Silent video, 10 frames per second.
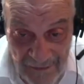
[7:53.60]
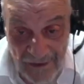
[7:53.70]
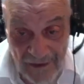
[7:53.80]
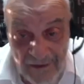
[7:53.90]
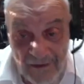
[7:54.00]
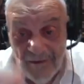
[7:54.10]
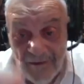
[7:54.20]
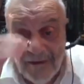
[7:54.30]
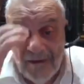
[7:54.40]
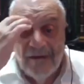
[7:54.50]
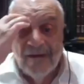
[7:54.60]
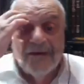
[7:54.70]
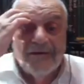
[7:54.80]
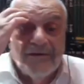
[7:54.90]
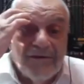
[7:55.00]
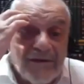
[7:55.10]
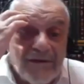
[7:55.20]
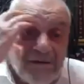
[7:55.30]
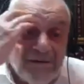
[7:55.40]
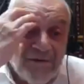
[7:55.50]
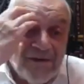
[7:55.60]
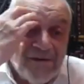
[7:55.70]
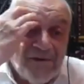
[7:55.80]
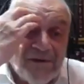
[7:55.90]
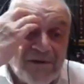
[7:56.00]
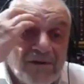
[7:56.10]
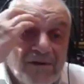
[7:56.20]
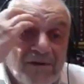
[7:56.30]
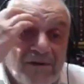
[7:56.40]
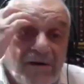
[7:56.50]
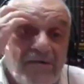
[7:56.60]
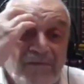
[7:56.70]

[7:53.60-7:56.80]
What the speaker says: No one, you weren't going to own a big